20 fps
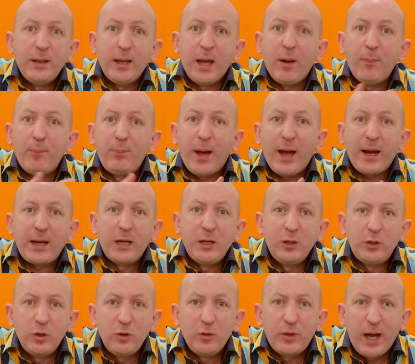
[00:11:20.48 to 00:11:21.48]
Now, back
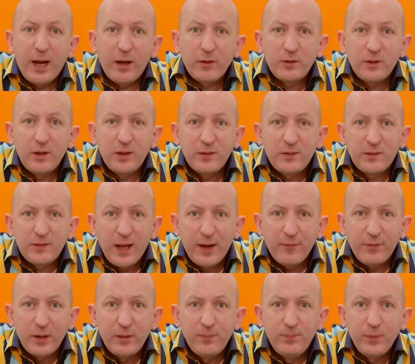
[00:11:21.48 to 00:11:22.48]
in
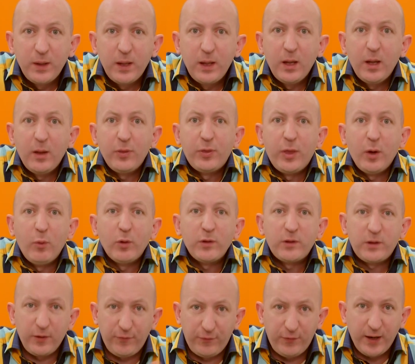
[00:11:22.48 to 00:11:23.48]
2007, there
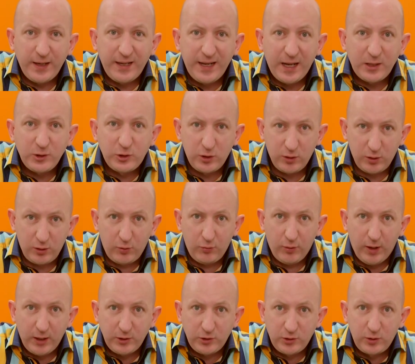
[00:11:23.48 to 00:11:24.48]
was the financial
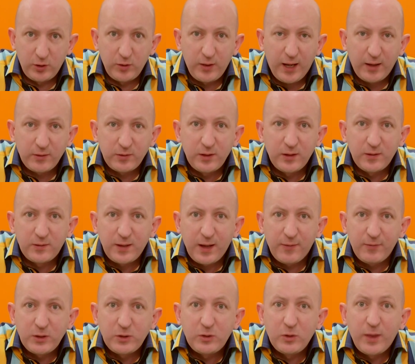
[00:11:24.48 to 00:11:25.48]
crash,
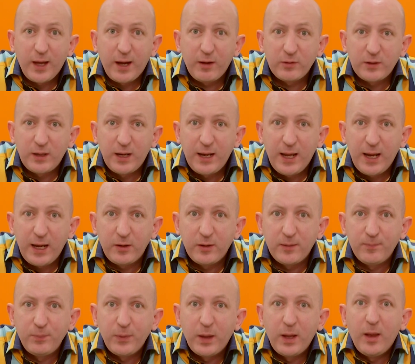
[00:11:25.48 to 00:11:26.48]

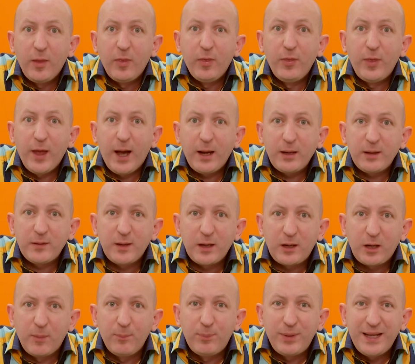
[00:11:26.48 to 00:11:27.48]
2007-2008. That is
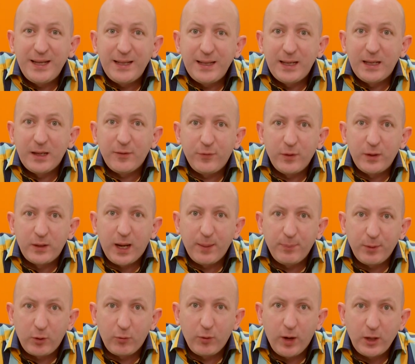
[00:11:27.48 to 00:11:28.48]
a completely different
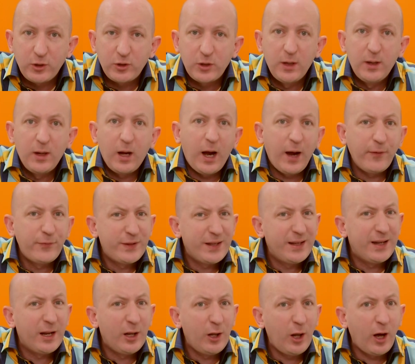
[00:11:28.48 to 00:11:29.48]
type of crash. I've
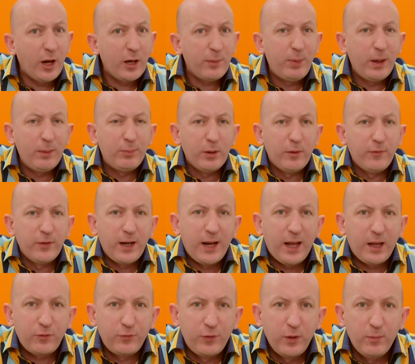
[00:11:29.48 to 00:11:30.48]
seen a lot of people over the
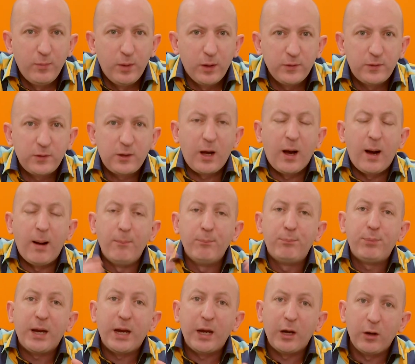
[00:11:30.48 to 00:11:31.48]
last few months
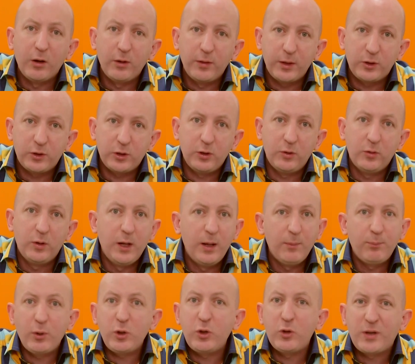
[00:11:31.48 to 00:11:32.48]
compare the two,
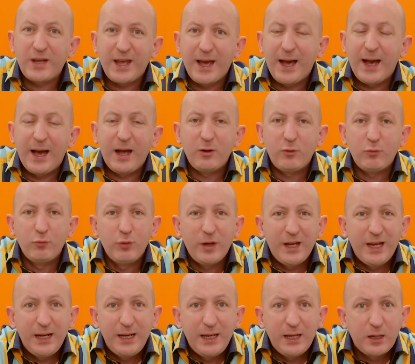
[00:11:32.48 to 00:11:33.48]
but you can't
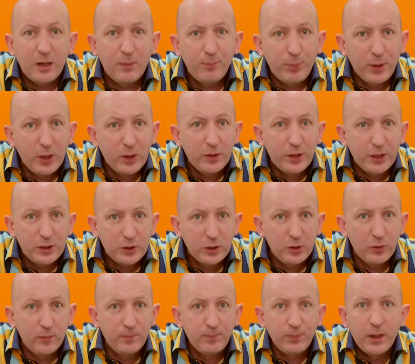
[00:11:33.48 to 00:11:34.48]
really compare the
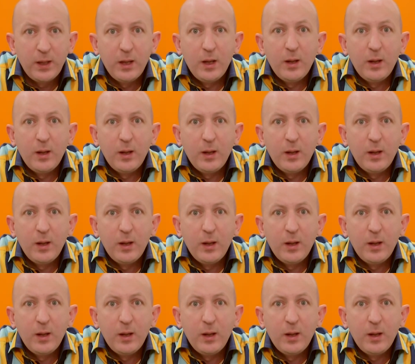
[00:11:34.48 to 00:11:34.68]
two.